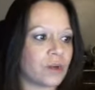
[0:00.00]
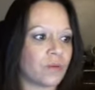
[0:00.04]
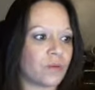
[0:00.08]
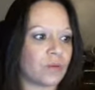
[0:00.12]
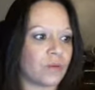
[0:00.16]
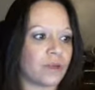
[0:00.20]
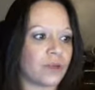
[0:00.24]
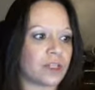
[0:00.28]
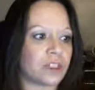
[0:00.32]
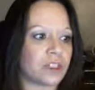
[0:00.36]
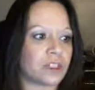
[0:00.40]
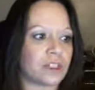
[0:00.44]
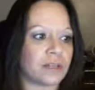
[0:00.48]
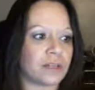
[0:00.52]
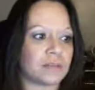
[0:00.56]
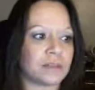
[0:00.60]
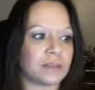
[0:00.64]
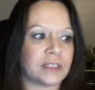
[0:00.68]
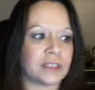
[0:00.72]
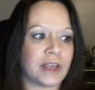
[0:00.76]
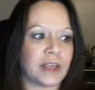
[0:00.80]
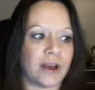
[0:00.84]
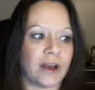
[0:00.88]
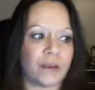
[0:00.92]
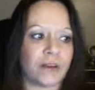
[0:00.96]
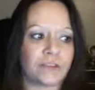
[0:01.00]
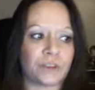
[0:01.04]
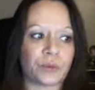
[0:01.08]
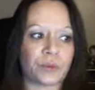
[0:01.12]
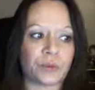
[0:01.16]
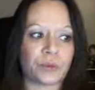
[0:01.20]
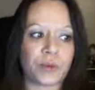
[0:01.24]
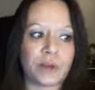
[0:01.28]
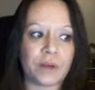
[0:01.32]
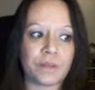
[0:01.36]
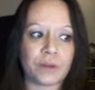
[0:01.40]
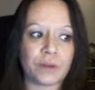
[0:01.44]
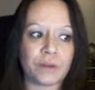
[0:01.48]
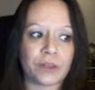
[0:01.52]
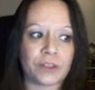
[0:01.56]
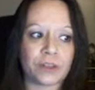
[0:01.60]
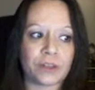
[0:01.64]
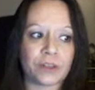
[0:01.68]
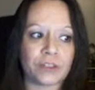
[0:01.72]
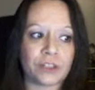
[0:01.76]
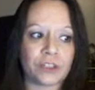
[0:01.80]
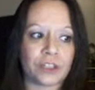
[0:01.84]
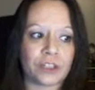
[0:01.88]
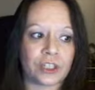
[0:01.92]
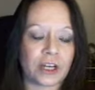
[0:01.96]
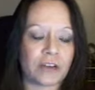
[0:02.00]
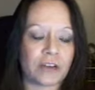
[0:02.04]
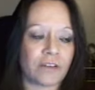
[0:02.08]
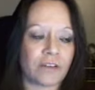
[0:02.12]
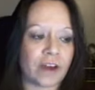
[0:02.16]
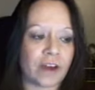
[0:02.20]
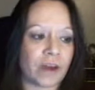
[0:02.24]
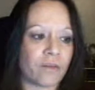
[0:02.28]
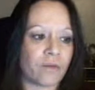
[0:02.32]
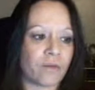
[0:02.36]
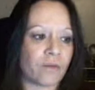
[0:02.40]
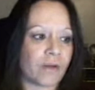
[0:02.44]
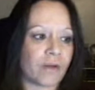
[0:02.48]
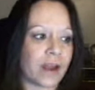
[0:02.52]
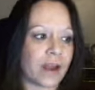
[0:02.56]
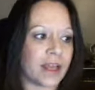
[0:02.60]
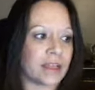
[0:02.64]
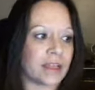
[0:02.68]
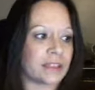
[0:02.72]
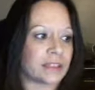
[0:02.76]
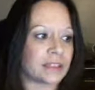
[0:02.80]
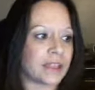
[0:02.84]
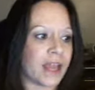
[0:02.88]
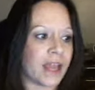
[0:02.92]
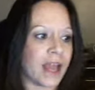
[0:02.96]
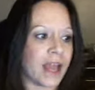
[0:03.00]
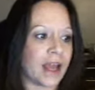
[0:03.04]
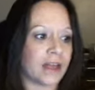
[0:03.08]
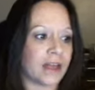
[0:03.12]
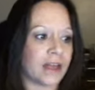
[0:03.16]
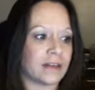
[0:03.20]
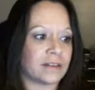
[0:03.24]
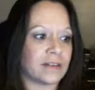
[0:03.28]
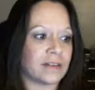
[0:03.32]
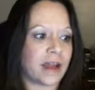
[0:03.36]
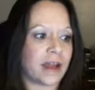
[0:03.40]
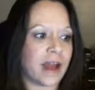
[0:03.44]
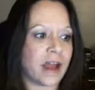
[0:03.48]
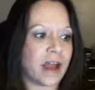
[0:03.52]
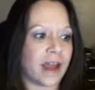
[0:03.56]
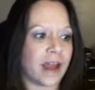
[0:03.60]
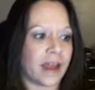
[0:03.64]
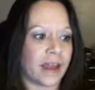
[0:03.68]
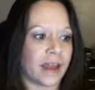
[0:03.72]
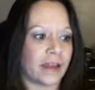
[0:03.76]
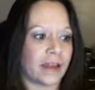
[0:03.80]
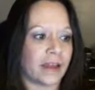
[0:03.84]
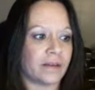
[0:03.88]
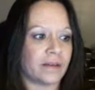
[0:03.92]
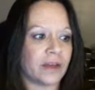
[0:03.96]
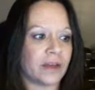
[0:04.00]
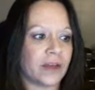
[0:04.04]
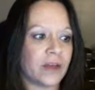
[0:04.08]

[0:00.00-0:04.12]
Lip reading: which themselves reproduce, generate waste, and die.